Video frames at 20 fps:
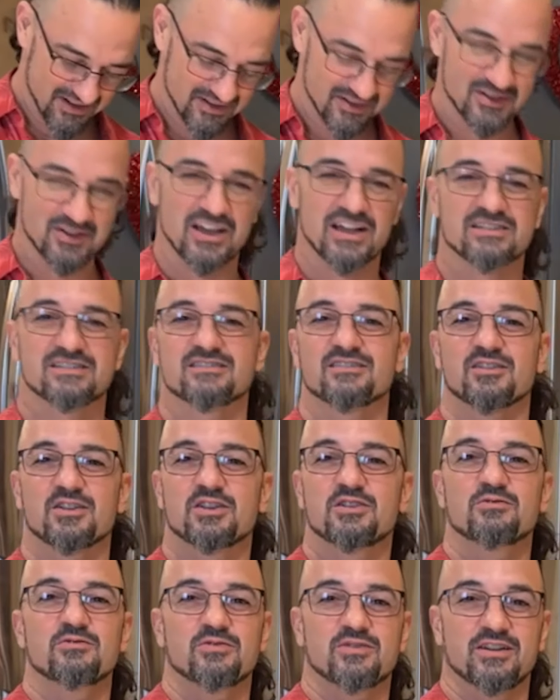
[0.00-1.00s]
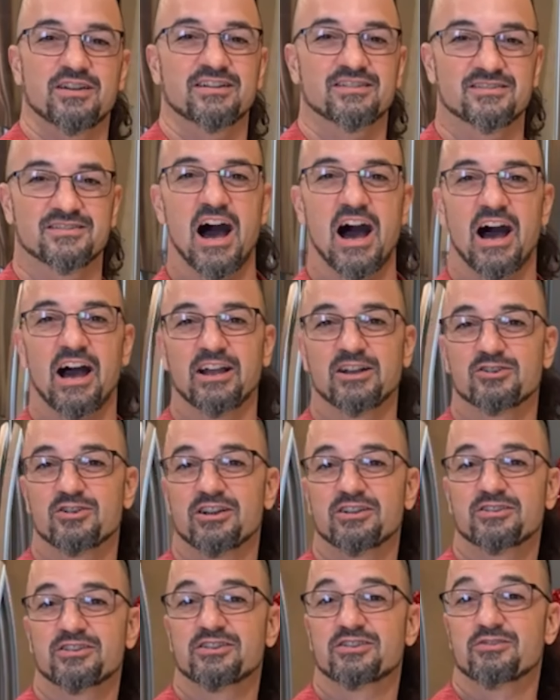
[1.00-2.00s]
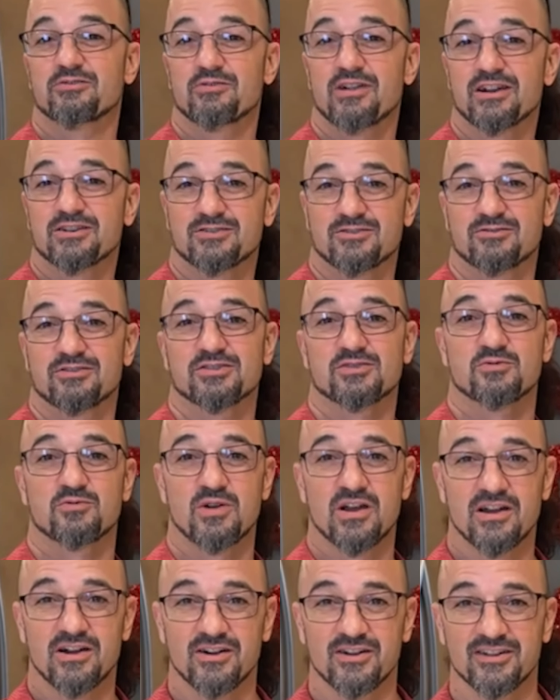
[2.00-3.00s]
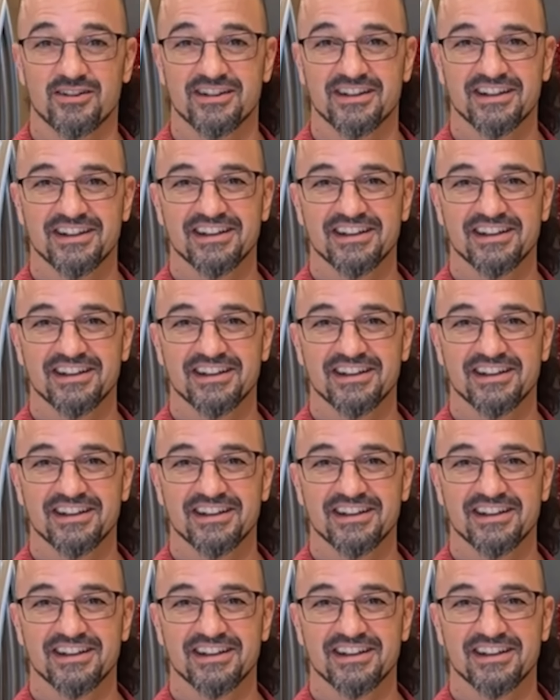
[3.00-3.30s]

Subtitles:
See, that's the cute thing. I tried to direct her as well